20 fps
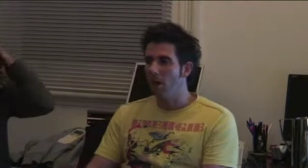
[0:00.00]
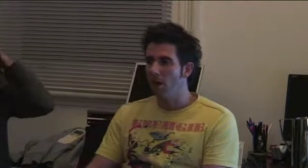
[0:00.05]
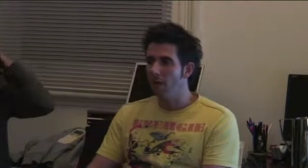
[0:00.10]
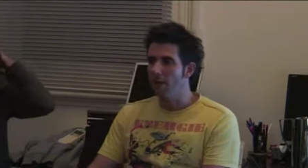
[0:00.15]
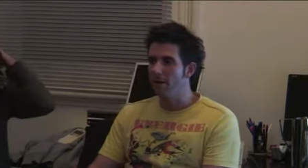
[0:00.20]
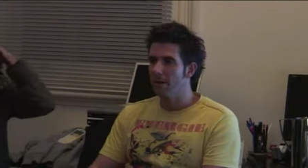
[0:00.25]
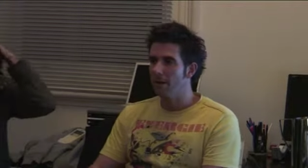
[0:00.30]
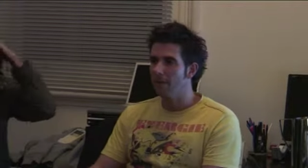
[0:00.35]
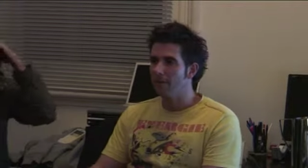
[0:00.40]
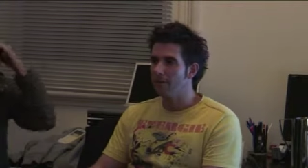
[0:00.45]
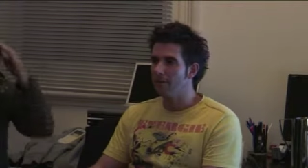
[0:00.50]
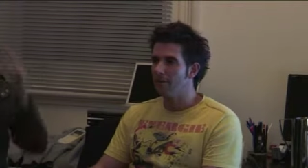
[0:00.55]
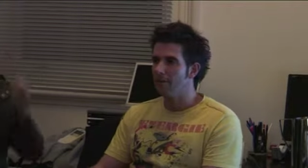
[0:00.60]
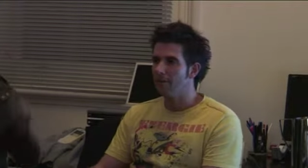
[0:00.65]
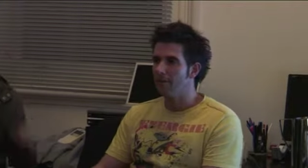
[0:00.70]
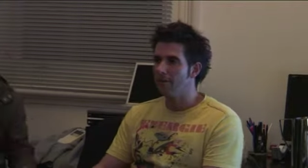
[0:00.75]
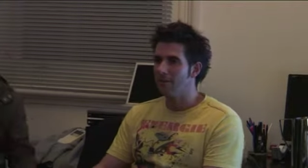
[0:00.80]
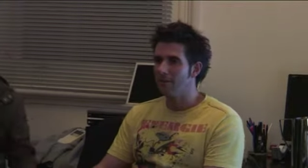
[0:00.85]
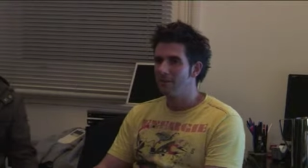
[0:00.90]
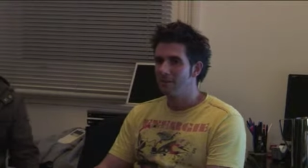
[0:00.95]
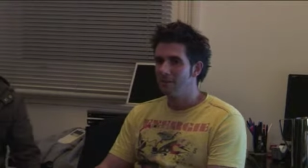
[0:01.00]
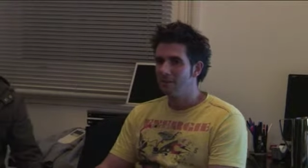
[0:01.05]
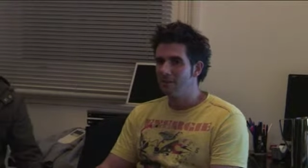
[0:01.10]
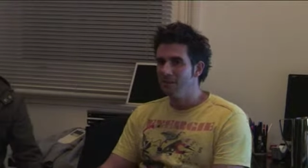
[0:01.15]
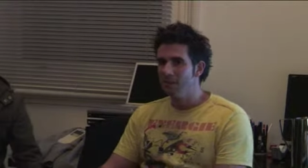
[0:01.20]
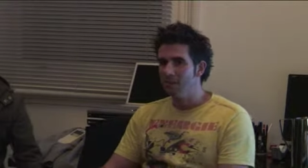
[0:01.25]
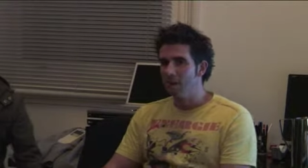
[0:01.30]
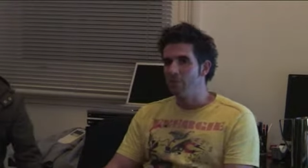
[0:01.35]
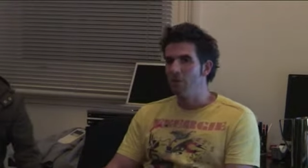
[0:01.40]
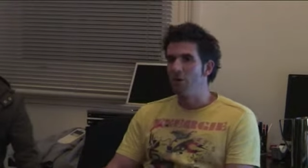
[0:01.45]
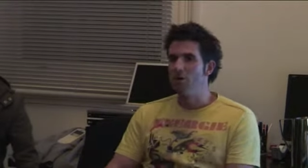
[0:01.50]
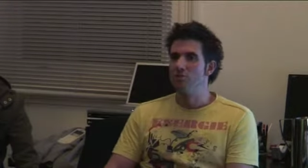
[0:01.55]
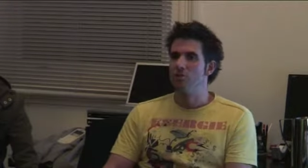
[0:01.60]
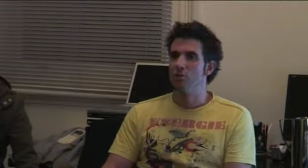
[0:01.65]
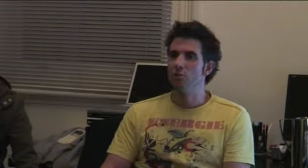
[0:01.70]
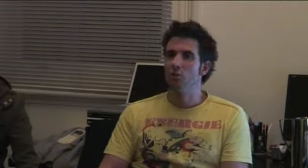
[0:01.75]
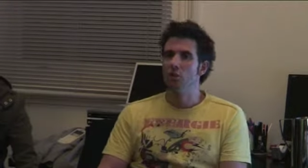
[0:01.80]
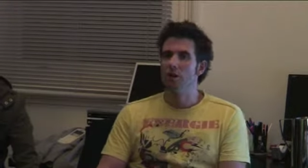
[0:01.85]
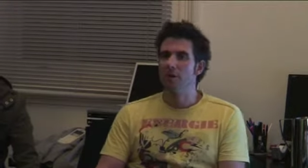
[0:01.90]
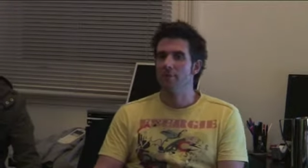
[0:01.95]
okay for
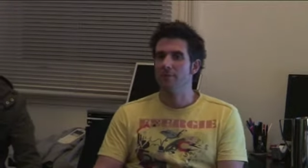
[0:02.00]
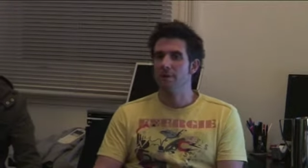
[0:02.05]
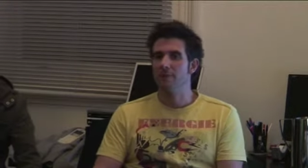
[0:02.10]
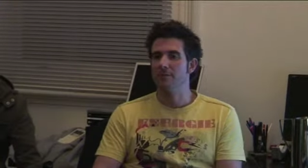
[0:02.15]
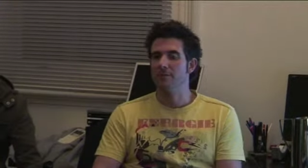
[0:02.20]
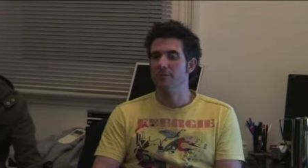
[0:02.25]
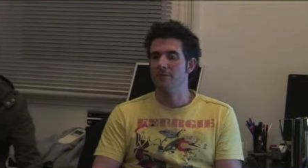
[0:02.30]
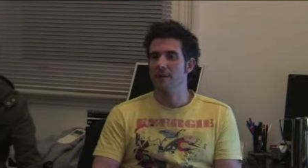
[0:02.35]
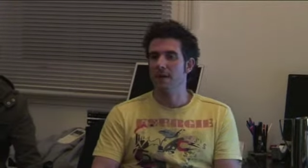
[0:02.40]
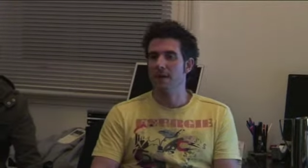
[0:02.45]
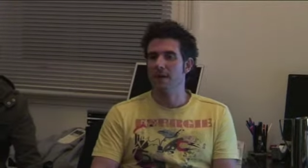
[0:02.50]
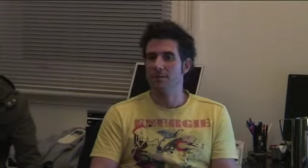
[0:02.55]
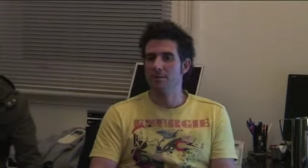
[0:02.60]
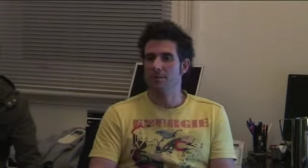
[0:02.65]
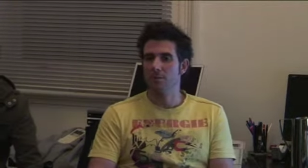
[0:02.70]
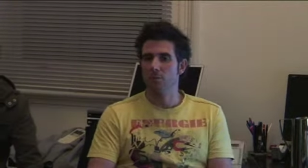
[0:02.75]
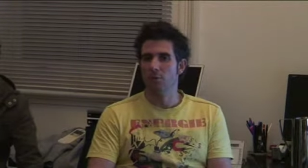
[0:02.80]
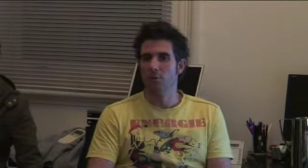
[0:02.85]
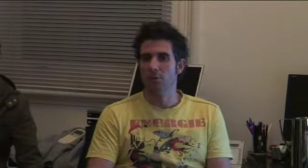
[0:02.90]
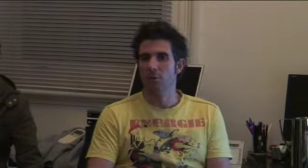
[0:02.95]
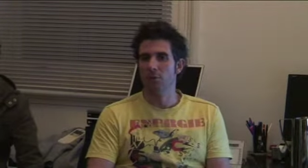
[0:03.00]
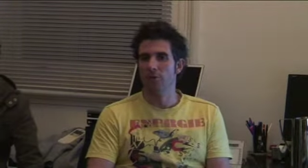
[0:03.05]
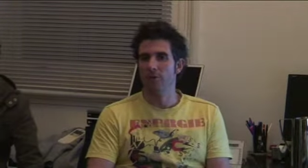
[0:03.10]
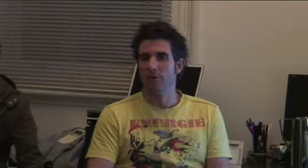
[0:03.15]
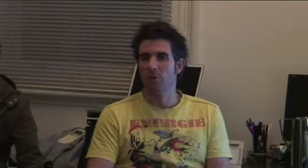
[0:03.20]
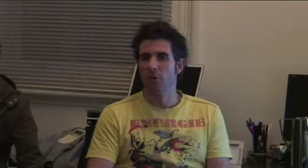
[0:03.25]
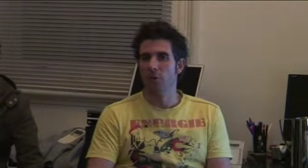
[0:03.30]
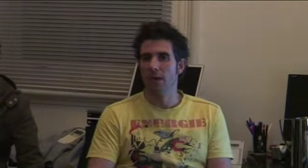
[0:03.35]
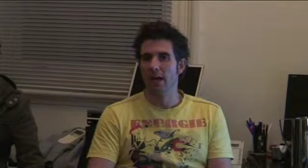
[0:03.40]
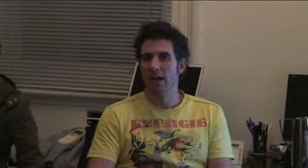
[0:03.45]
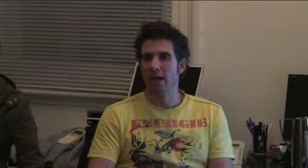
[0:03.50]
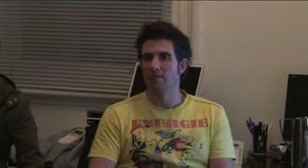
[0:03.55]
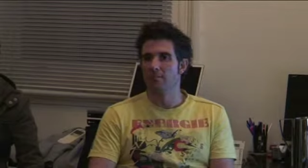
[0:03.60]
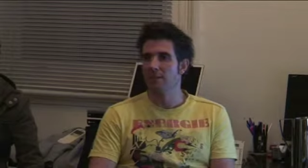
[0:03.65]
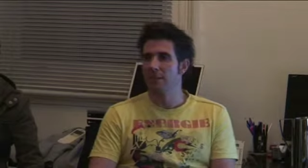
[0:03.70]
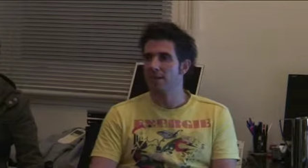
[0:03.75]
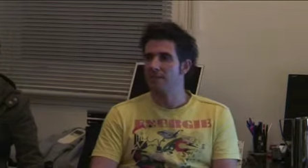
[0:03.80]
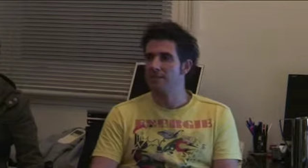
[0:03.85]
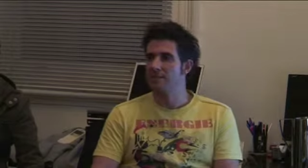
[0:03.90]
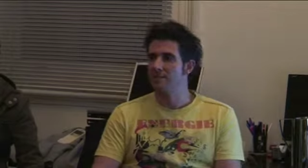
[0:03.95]
commercial work, but if you're starting to work with 4K
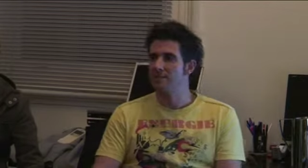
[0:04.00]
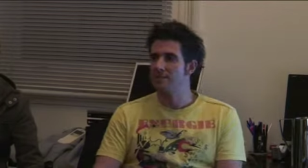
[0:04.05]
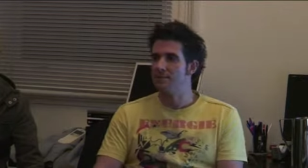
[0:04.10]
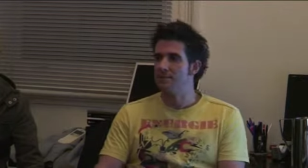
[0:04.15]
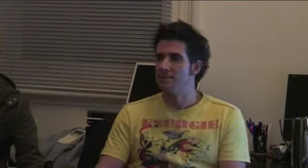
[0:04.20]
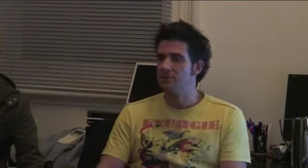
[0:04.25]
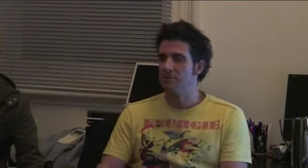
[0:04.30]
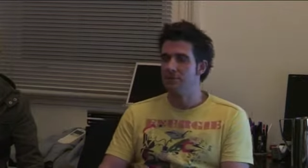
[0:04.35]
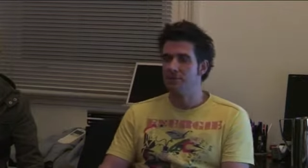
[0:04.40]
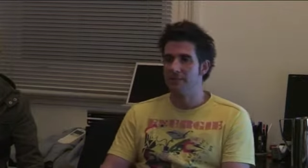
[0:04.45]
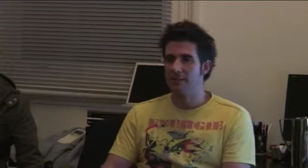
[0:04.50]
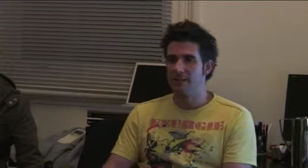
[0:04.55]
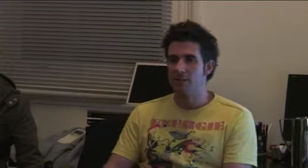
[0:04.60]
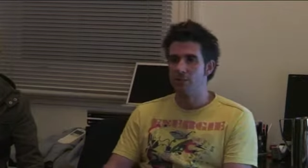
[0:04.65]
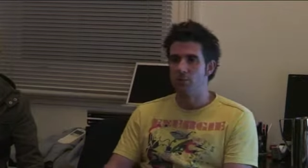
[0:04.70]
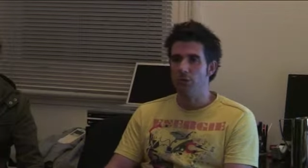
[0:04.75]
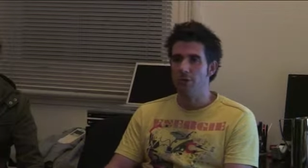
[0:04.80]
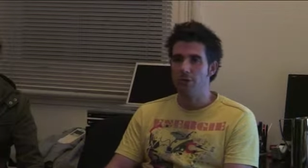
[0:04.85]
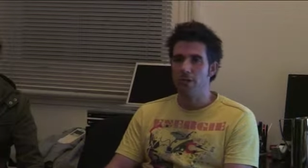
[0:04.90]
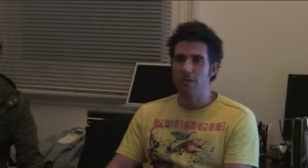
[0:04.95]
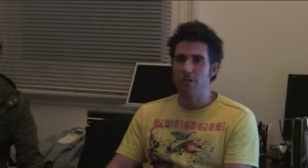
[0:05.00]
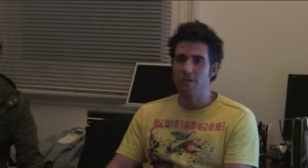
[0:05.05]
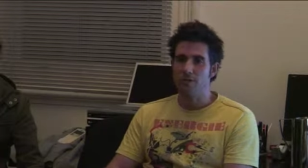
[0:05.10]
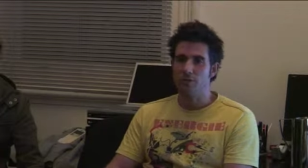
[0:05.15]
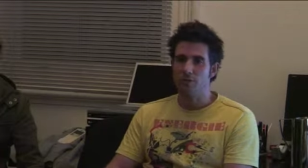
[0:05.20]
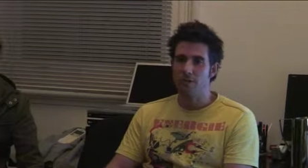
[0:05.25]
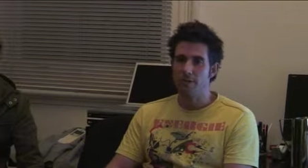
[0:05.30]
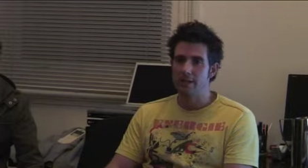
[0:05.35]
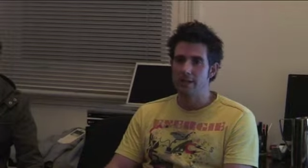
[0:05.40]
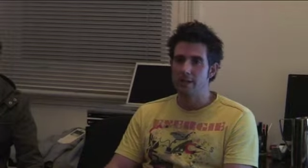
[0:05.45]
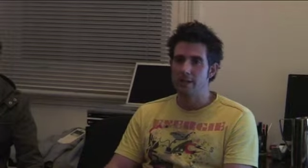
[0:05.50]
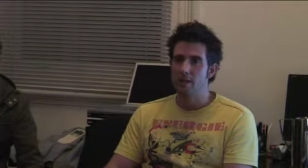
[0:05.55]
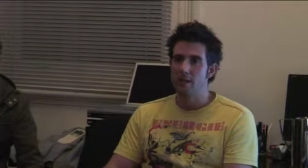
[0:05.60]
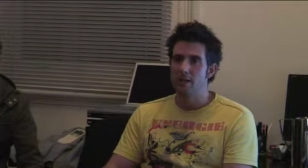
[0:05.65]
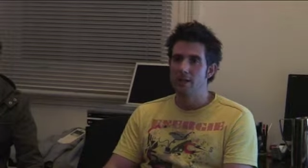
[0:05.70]
plates for special effects work, it gets tricky.